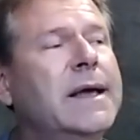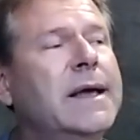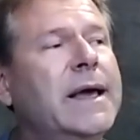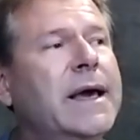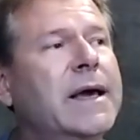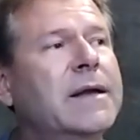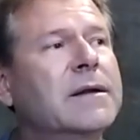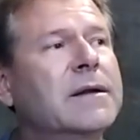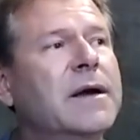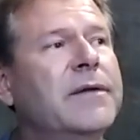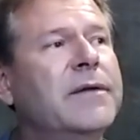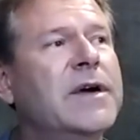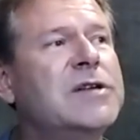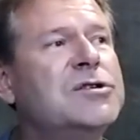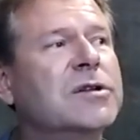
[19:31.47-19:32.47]
And I
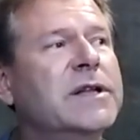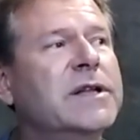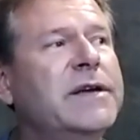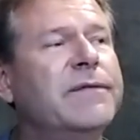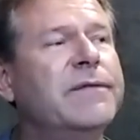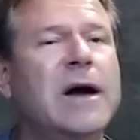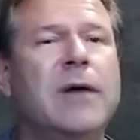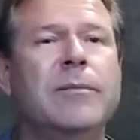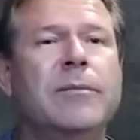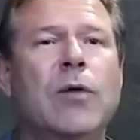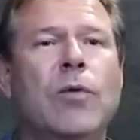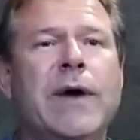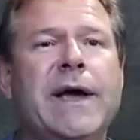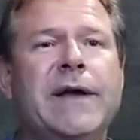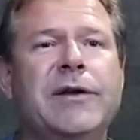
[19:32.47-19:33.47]
eventually found my
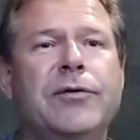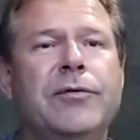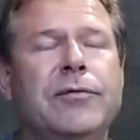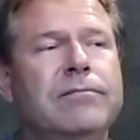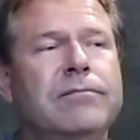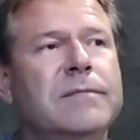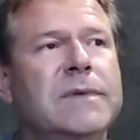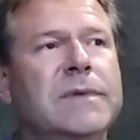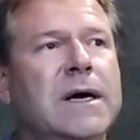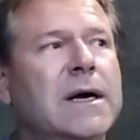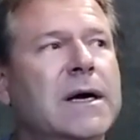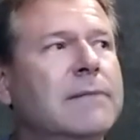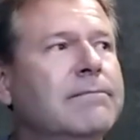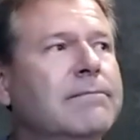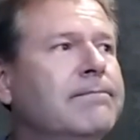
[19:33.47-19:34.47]
way to
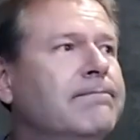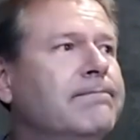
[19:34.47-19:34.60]
um,